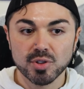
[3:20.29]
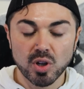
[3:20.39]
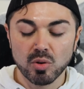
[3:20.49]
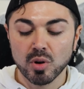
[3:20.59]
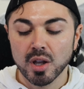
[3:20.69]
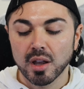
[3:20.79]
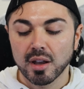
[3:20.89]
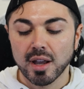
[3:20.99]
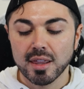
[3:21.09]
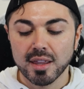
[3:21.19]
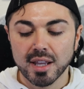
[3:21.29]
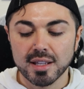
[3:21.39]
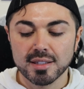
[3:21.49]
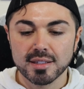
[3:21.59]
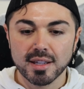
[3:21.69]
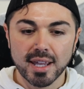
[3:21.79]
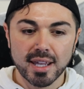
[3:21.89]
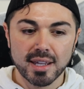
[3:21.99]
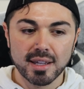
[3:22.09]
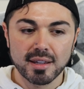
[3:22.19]
So I think as
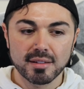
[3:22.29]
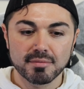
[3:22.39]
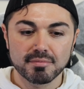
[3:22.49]
a